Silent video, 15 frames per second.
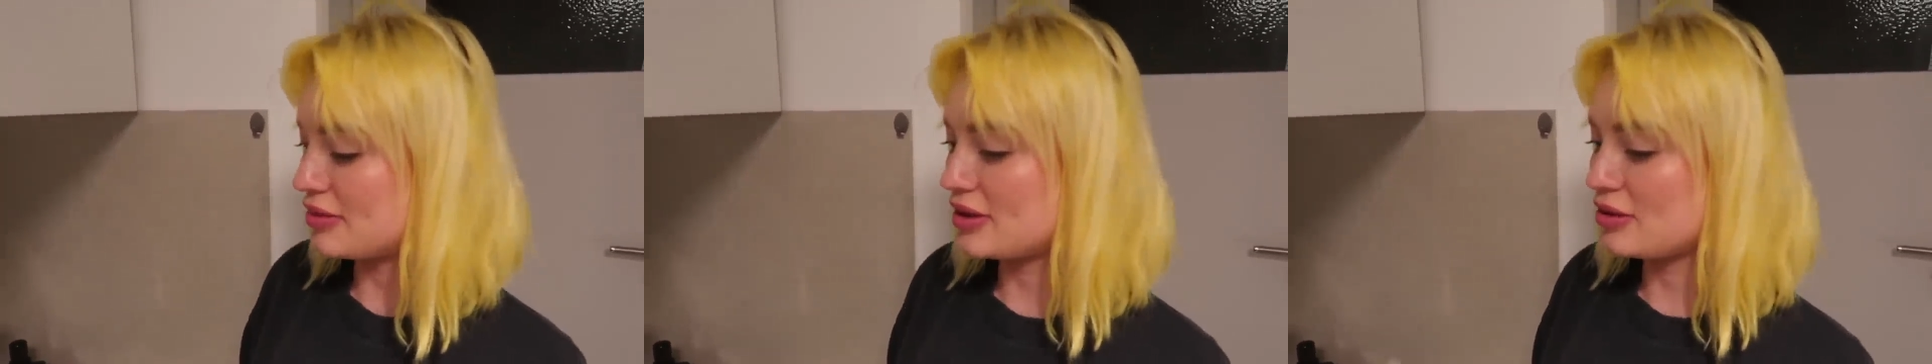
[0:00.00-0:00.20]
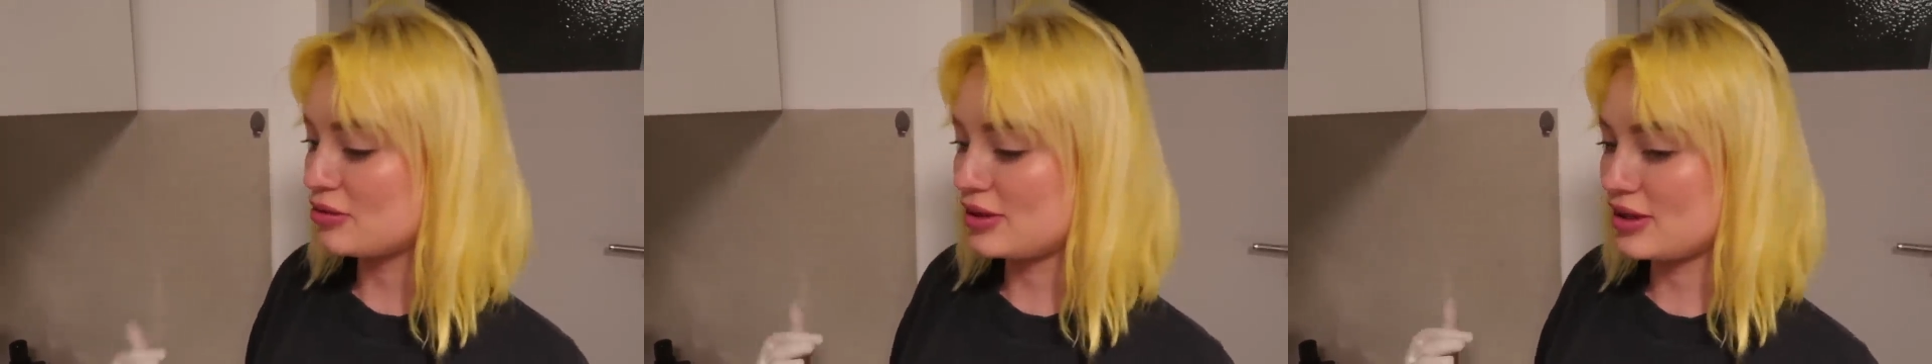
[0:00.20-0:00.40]

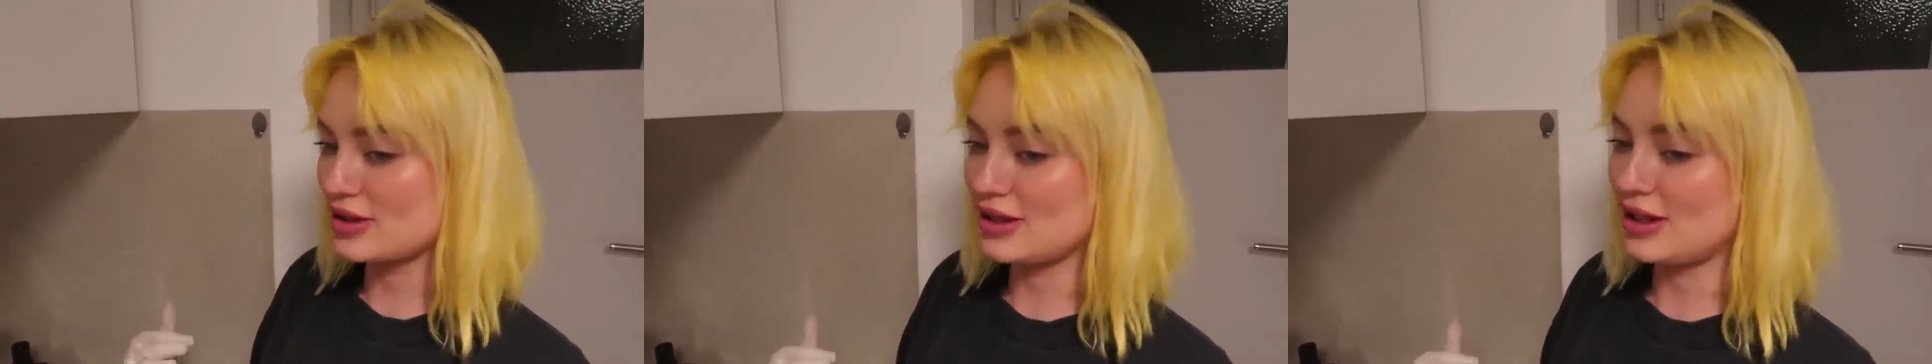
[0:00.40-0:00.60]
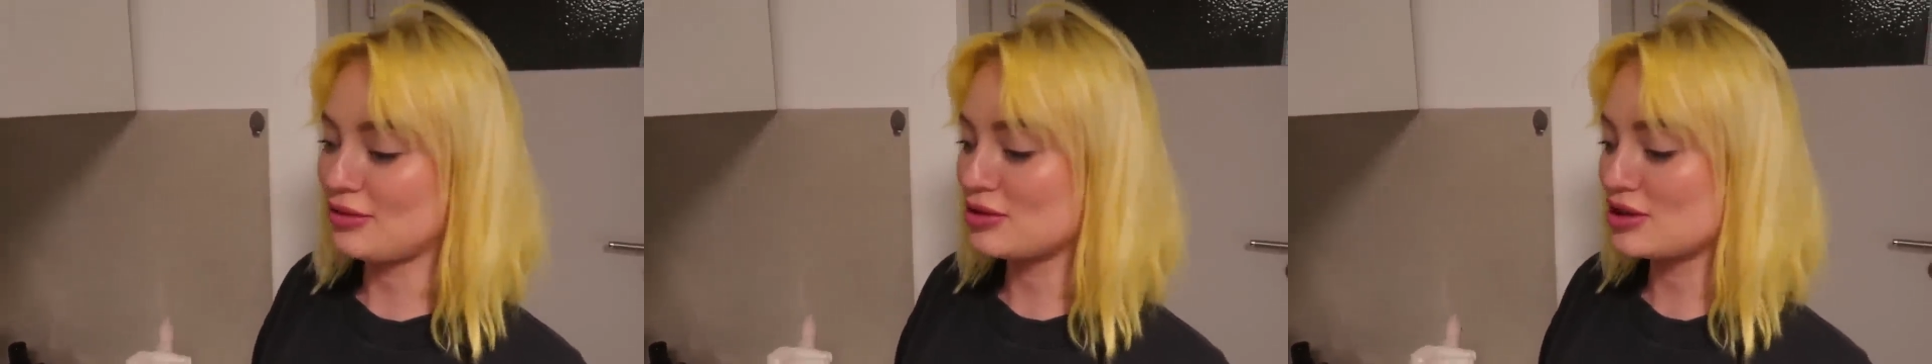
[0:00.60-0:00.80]
but well,
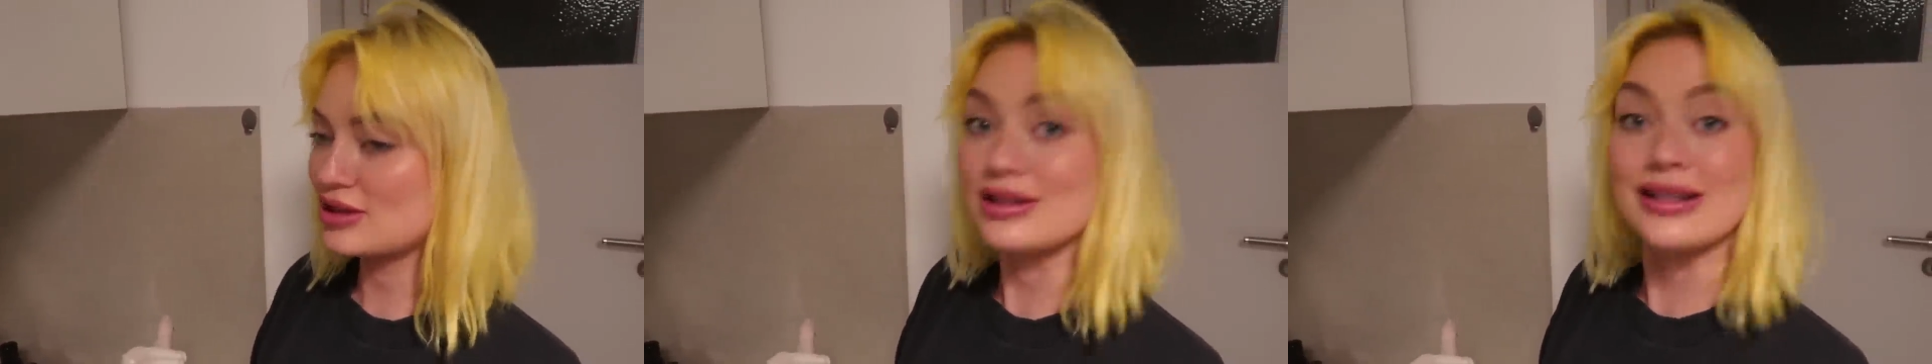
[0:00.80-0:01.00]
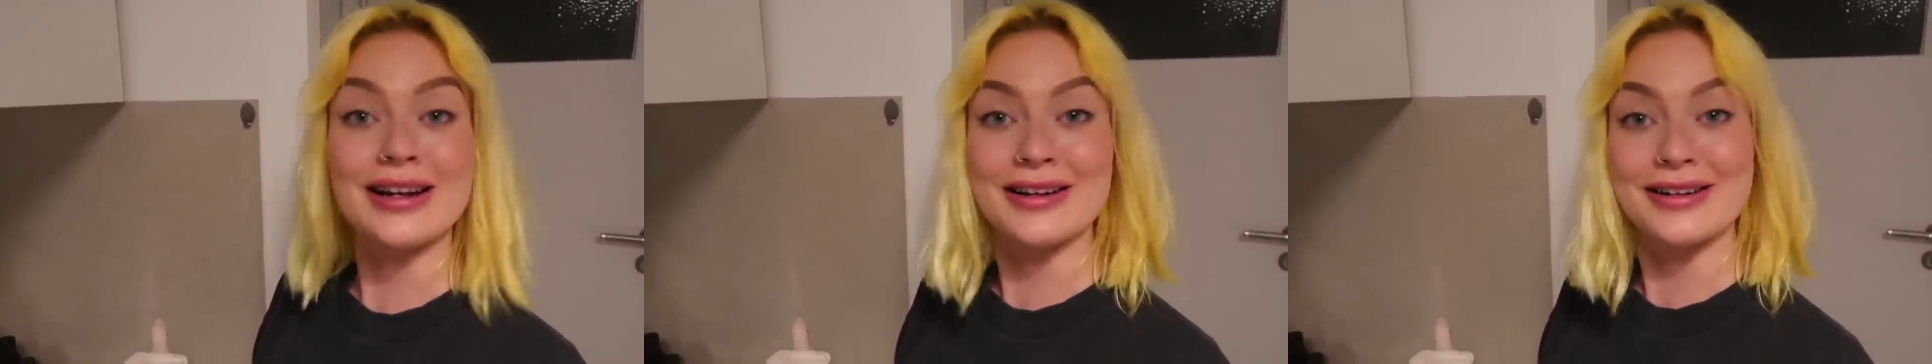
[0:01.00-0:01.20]
that was
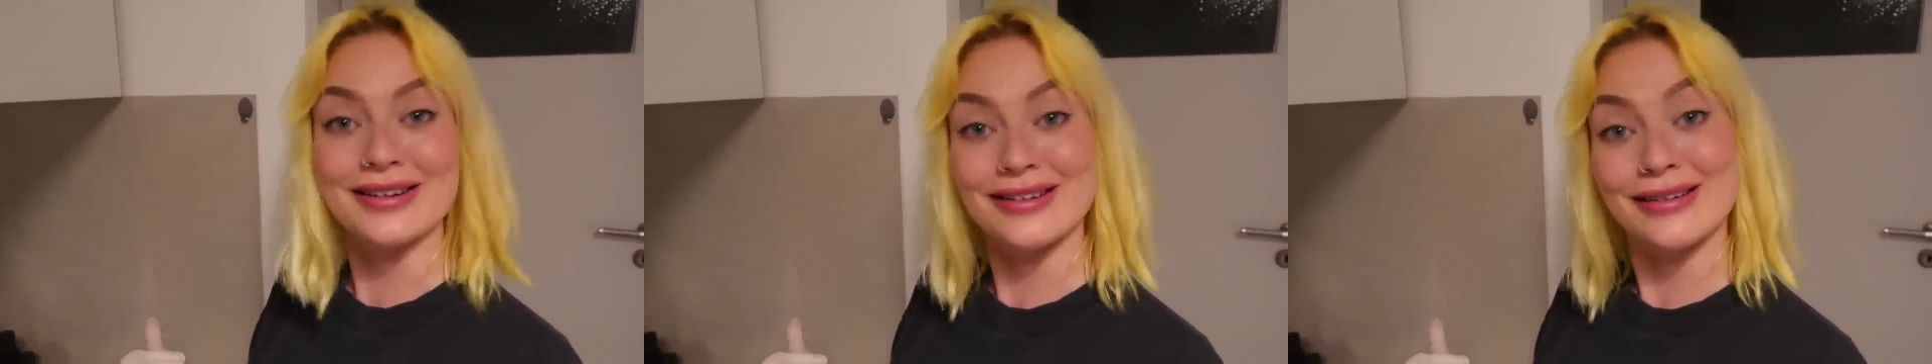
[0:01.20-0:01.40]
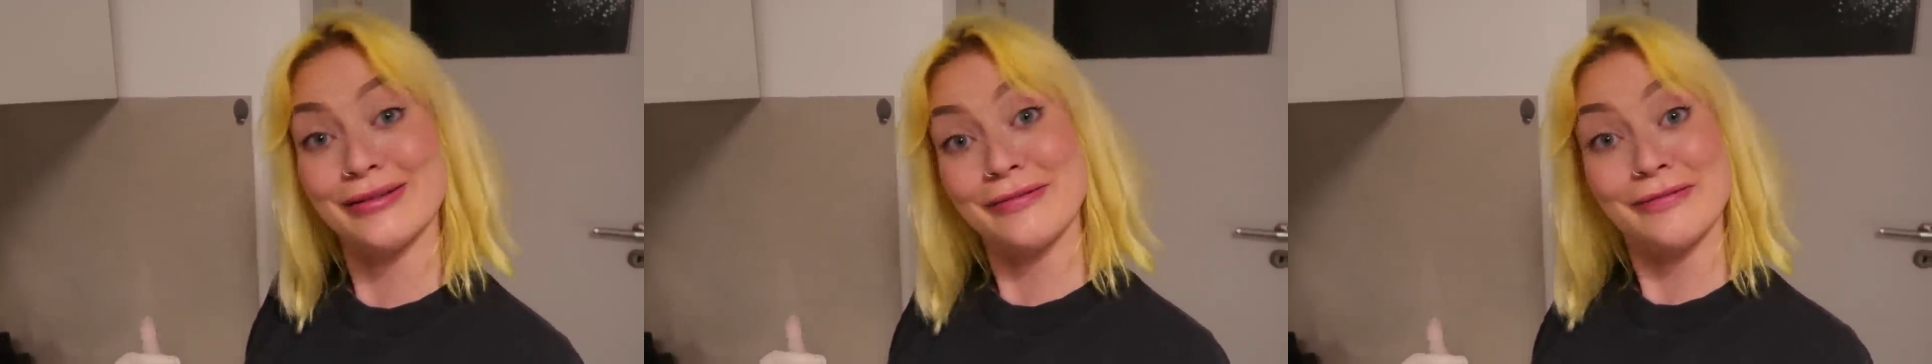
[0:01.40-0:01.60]
a
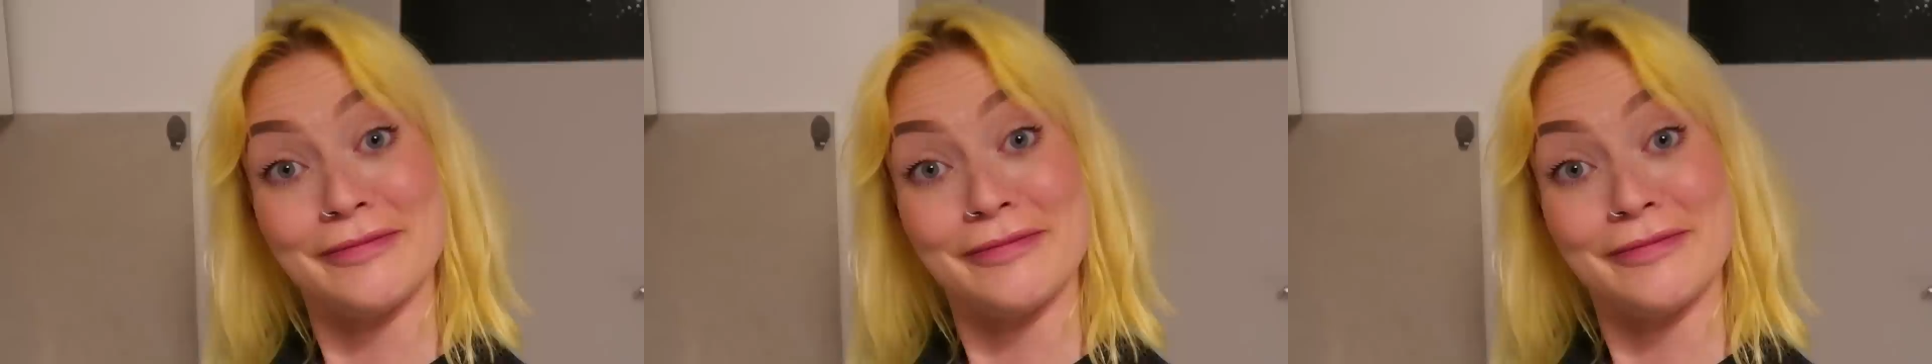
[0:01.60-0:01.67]
little